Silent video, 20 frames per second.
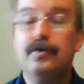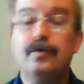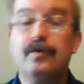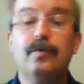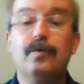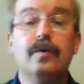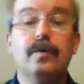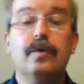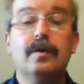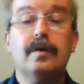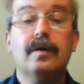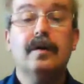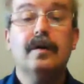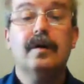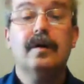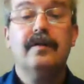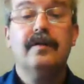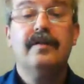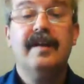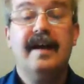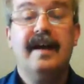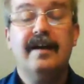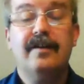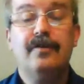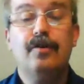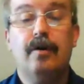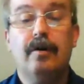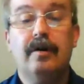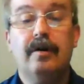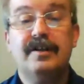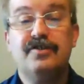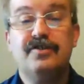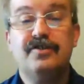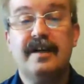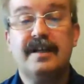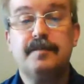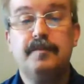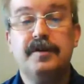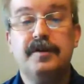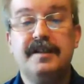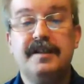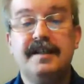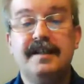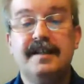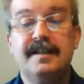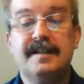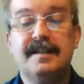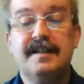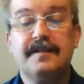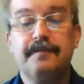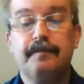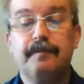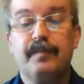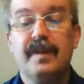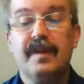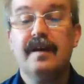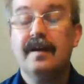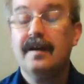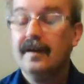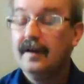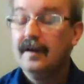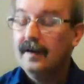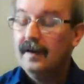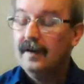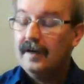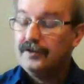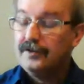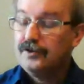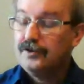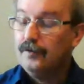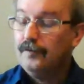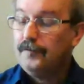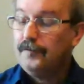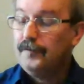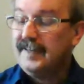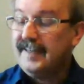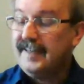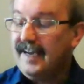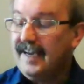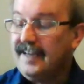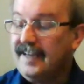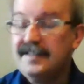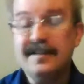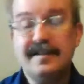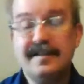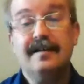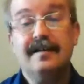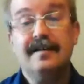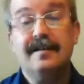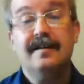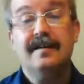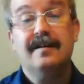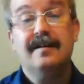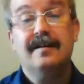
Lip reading: you their knowledge and expertise. And don't forget,